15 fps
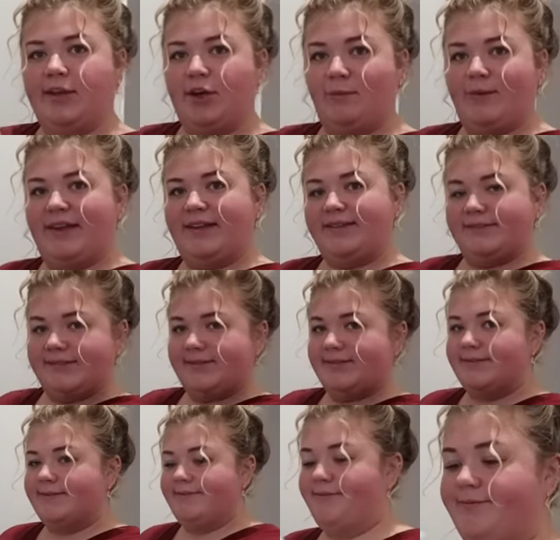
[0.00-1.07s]

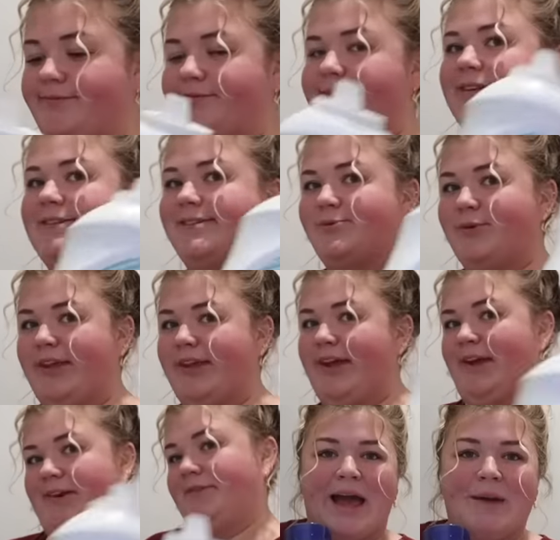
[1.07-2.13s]
humans. This is really
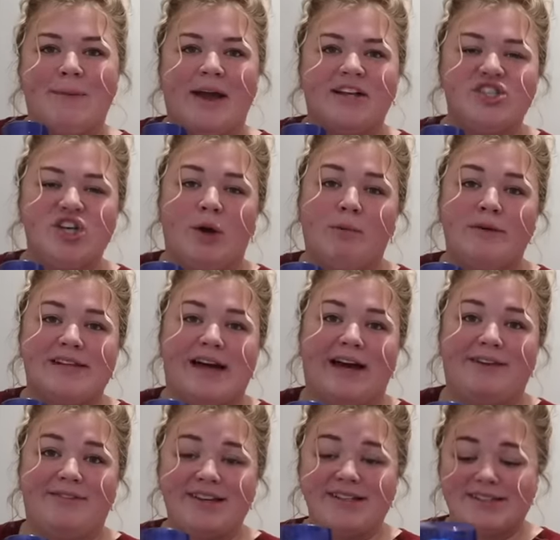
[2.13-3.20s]
good. I'm actually almost out
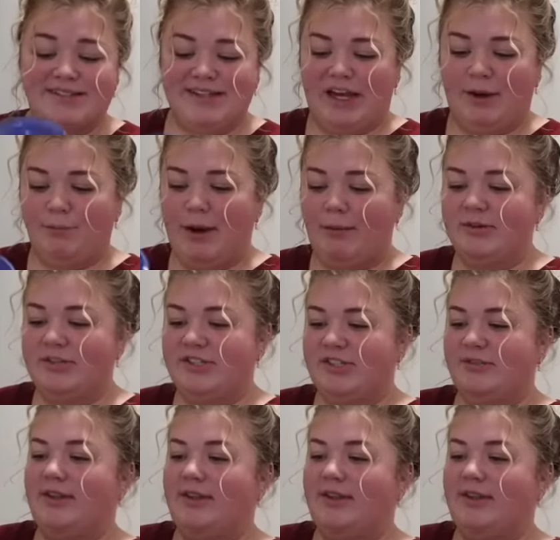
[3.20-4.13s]
of this. I can probably do